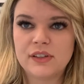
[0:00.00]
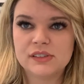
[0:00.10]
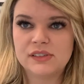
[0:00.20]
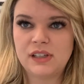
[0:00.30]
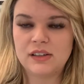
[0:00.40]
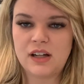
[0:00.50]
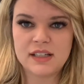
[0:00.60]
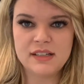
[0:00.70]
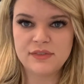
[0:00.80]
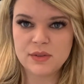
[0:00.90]
There's a lot
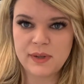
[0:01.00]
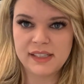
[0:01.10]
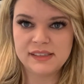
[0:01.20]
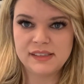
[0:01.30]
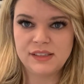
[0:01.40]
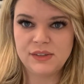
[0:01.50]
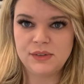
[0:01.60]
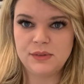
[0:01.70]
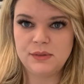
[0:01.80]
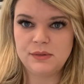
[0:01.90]
of different ways
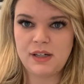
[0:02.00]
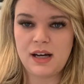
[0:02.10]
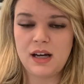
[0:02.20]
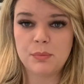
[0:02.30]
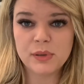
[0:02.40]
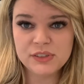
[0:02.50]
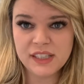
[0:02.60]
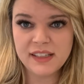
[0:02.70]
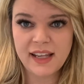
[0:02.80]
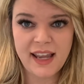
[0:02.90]
to approach it,